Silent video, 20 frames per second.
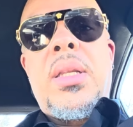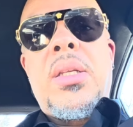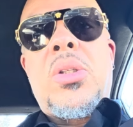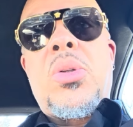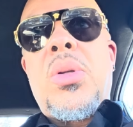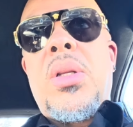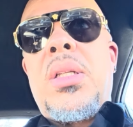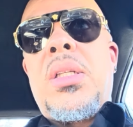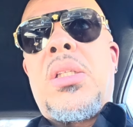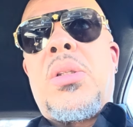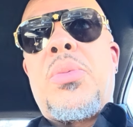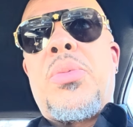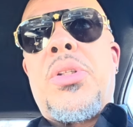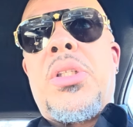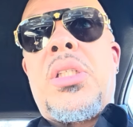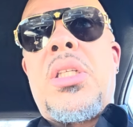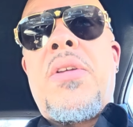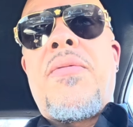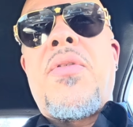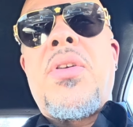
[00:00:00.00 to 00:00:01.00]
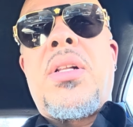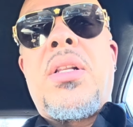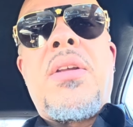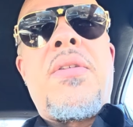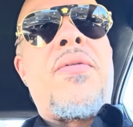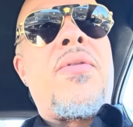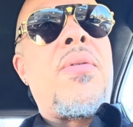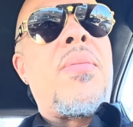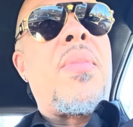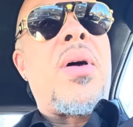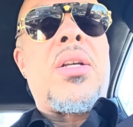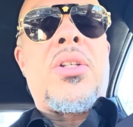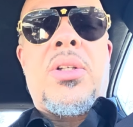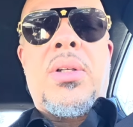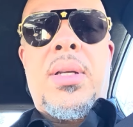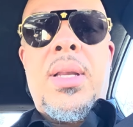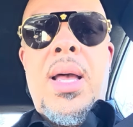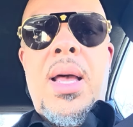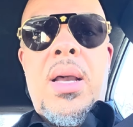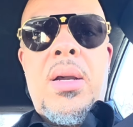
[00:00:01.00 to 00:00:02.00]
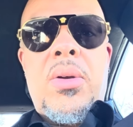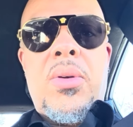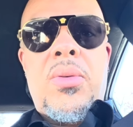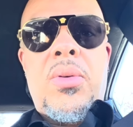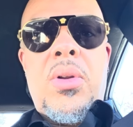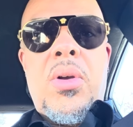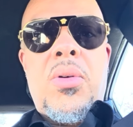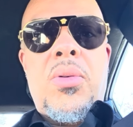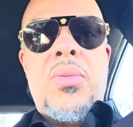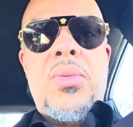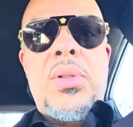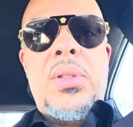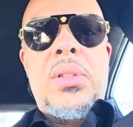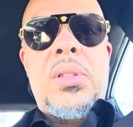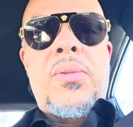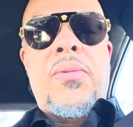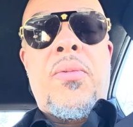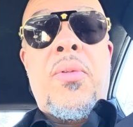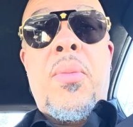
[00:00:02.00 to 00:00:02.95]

this one is specifically for my Chicago notaries.